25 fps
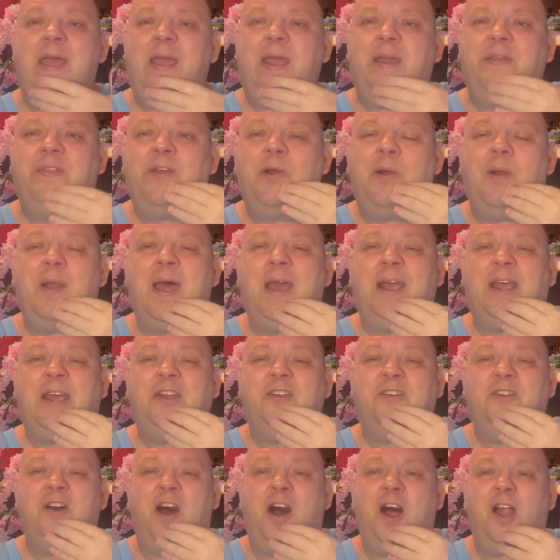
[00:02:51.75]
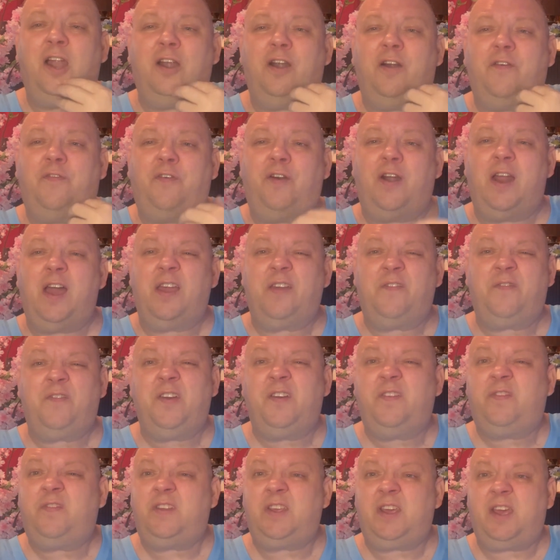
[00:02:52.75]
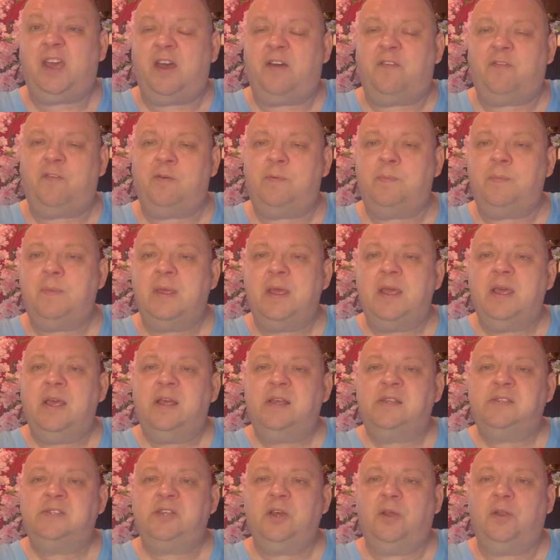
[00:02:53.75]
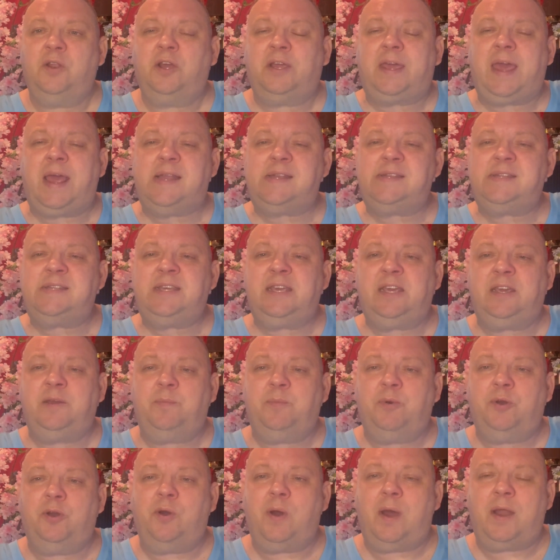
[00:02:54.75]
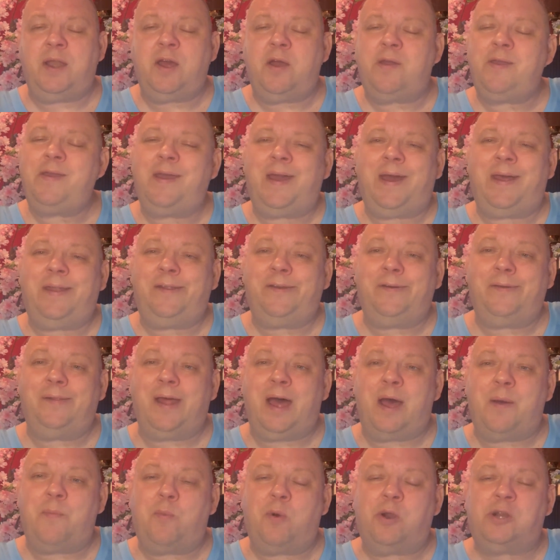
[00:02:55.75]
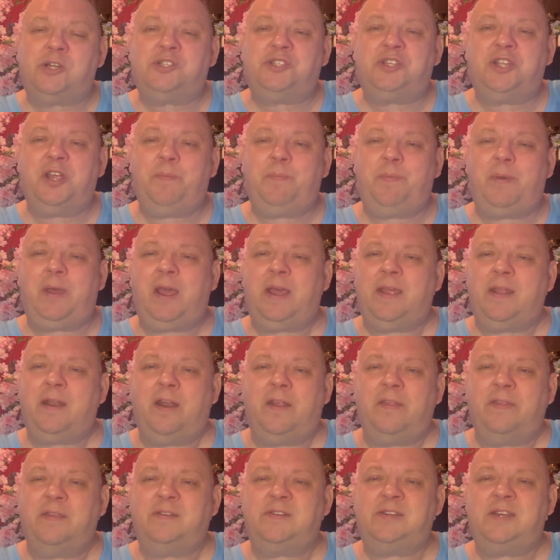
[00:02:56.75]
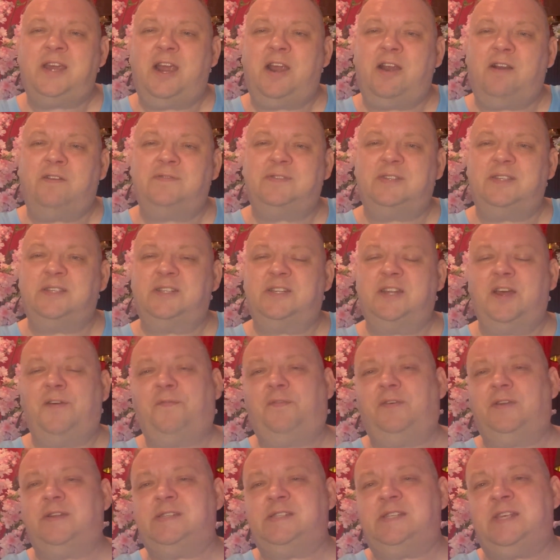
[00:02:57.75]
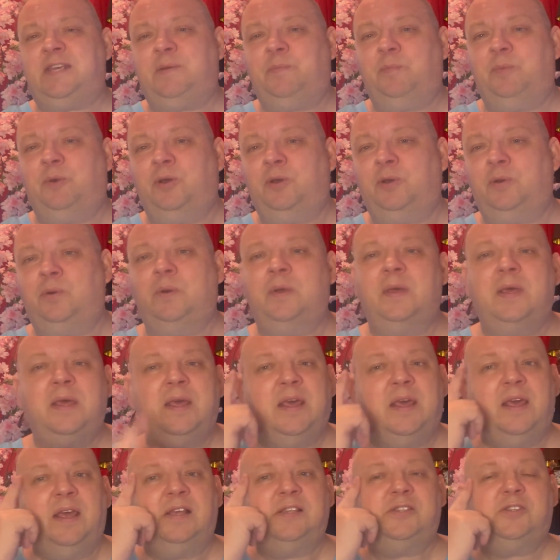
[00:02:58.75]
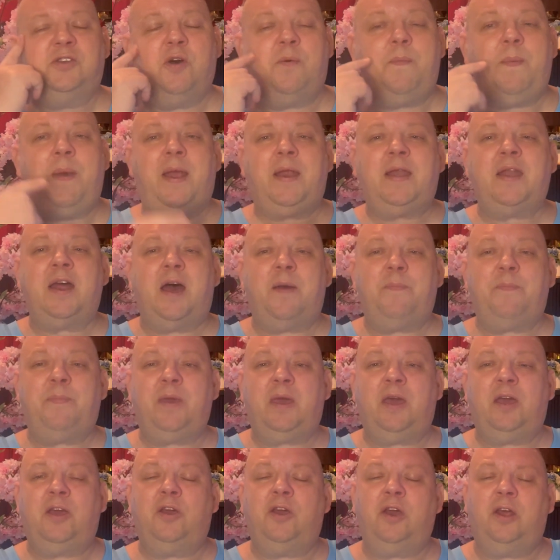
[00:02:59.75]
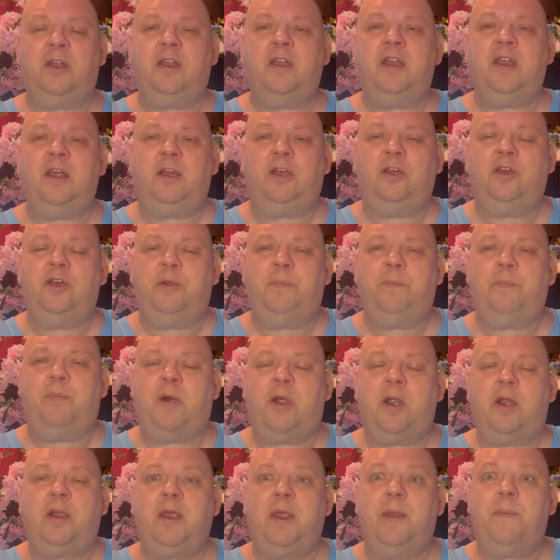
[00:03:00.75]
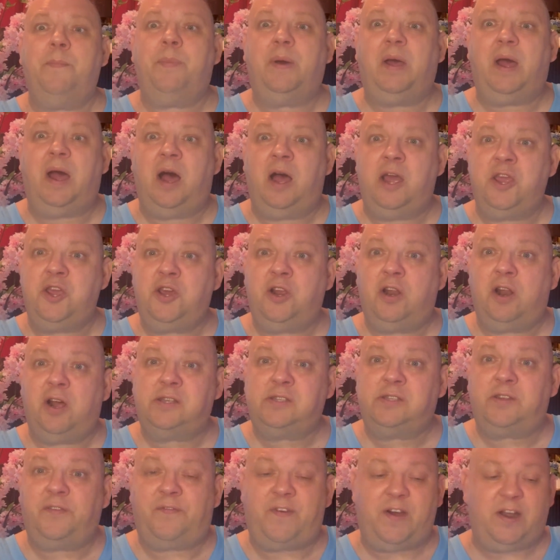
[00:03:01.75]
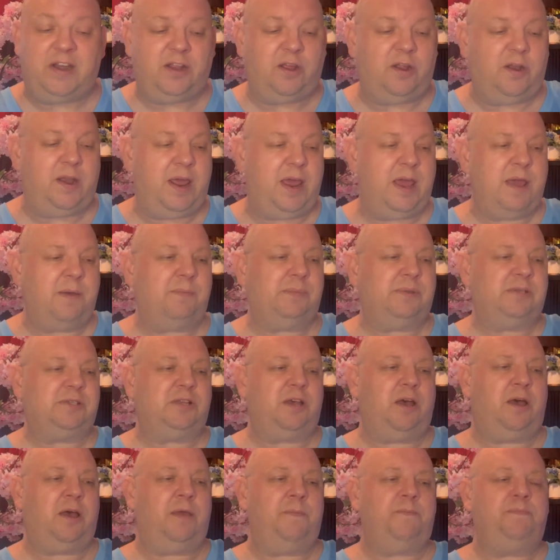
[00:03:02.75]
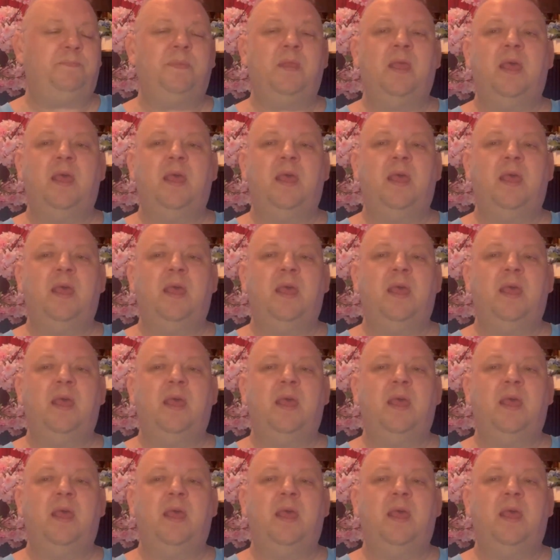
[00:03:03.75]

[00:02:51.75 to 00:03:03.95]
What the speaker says: And they were like $1 for like 50 of them. So look at Temu. I know you got to do a lot more shipping and all the tariffs and stuff on Temu. So it may not be a good bargain, but you can also find it on Amazon.